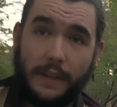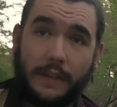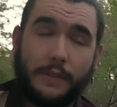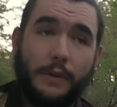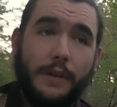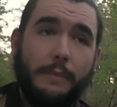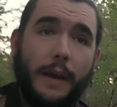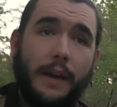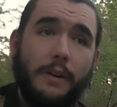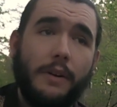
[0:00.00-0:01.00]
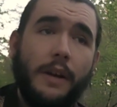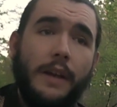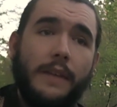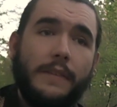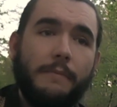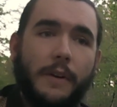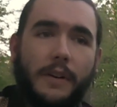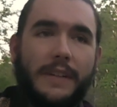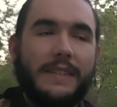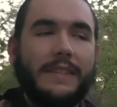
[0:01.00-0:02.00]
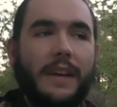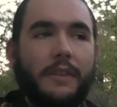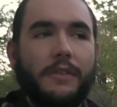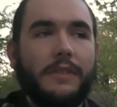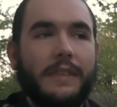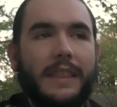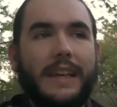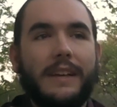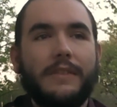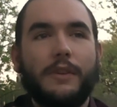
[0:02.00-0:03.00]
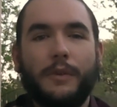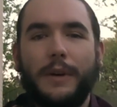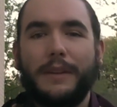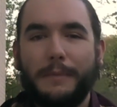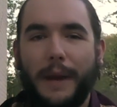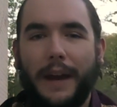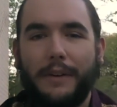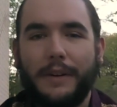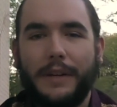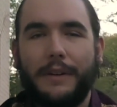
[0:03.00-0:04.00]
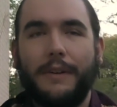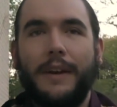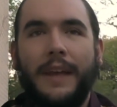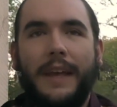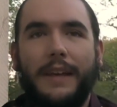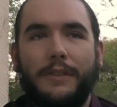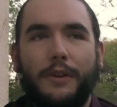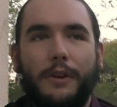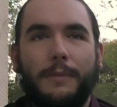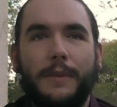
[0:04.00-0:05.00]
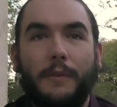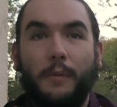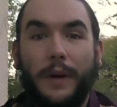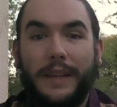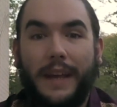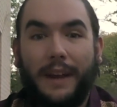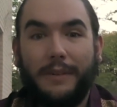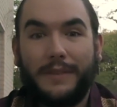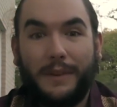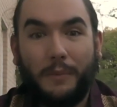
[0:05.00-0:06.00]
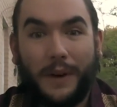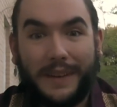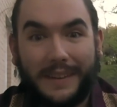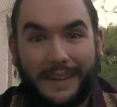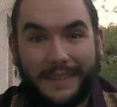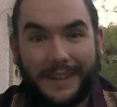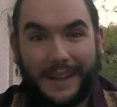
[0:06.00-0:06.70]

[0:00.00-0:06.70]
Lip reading: And it's going to matter, some very subtle things are going to matter here in terms of what counts and what doesn't